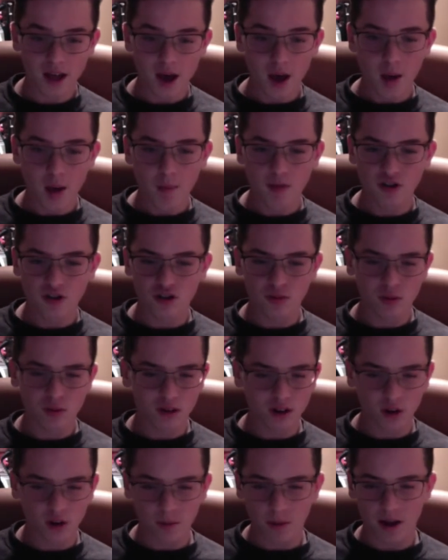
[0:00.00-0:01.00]
But just put it
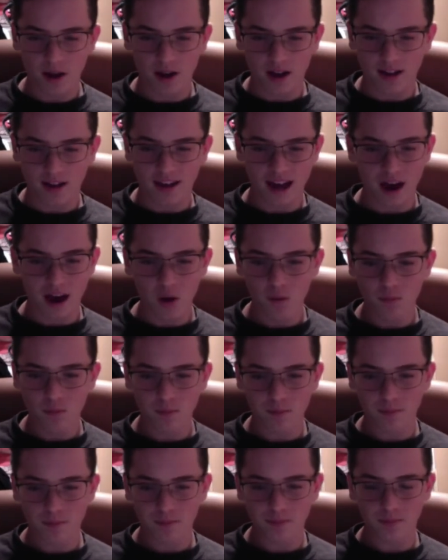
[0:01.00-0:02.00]
on my account,
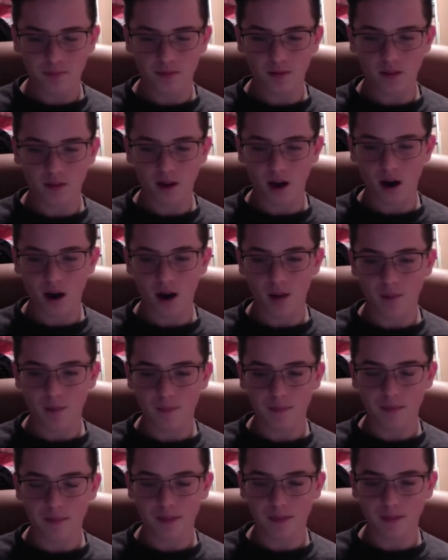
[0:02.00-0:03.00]

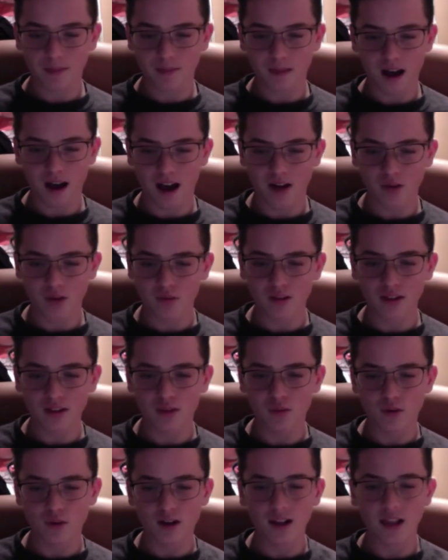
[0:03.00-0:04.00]
I don't really
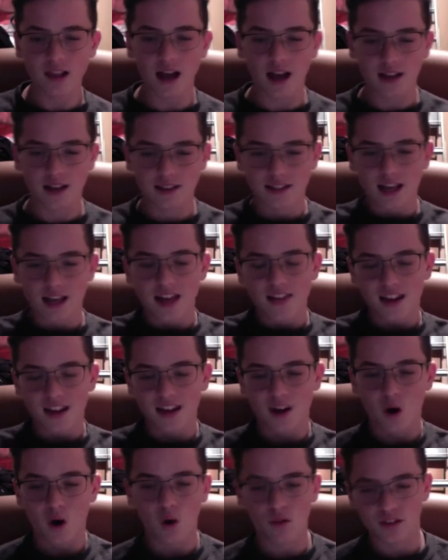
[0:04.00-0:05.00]
realize that
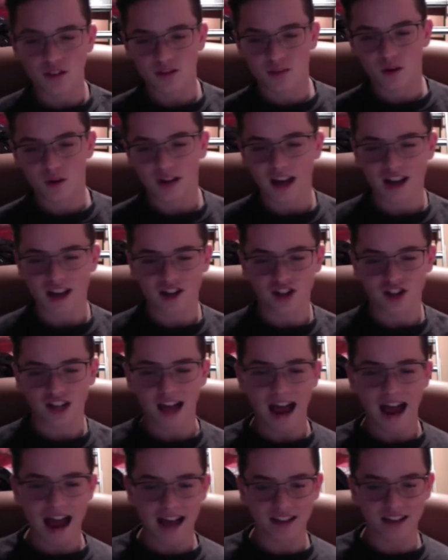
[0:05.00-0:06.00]
all this money actually
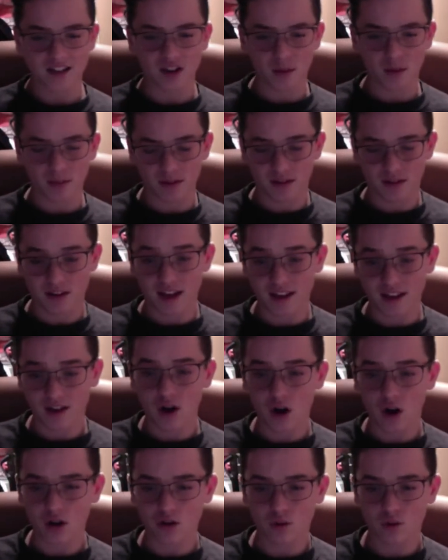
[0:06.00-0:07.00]
adds up and can
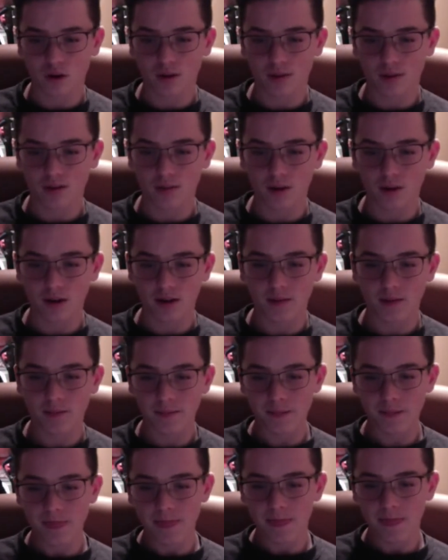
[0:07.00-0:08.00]
cost quite a bit of money.
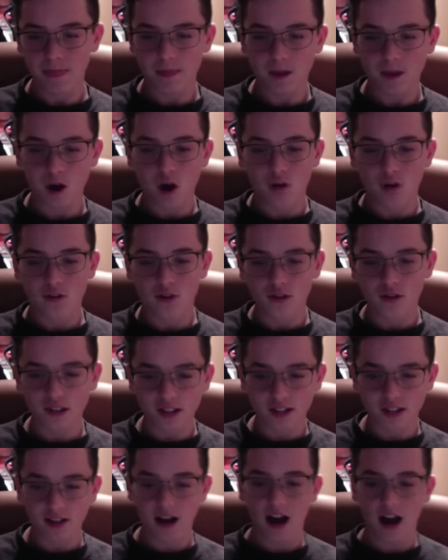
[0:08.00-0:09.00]

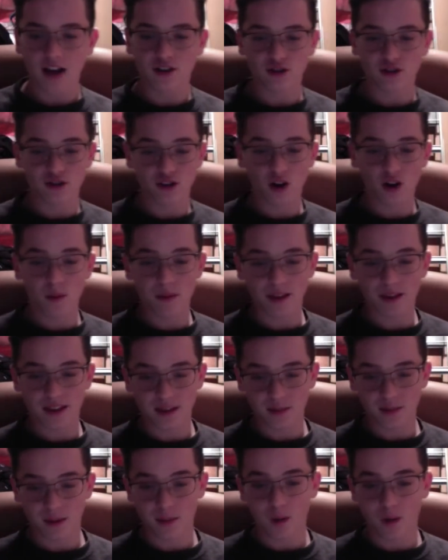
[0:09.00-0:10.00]
Thirdly, I should stop making
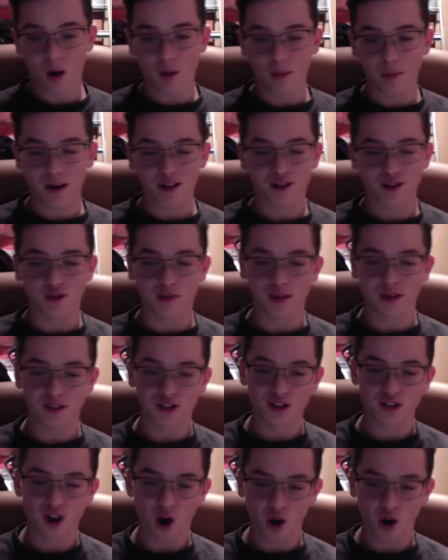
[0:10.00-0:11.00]
my mom buy so many
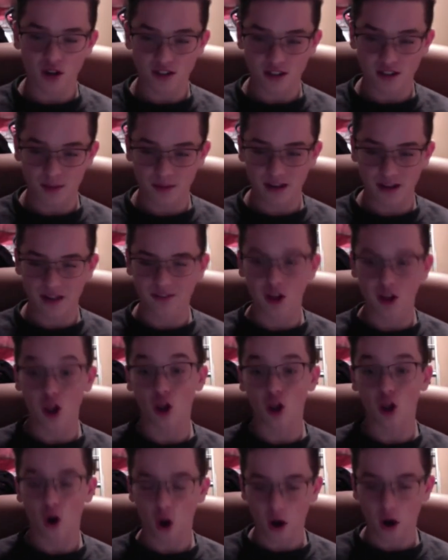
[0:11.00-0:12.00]
socks. I mean, I have
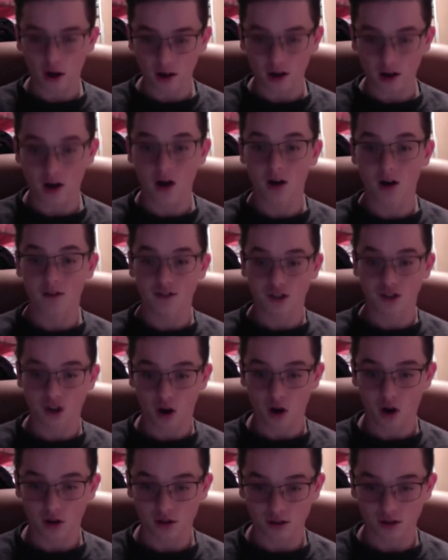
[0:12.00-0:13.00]
a lot of
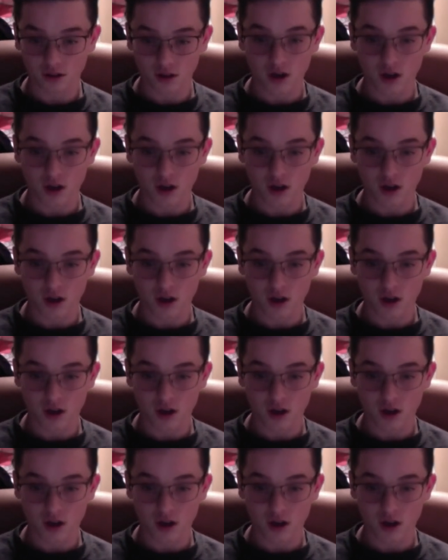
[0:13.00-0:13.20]
socks.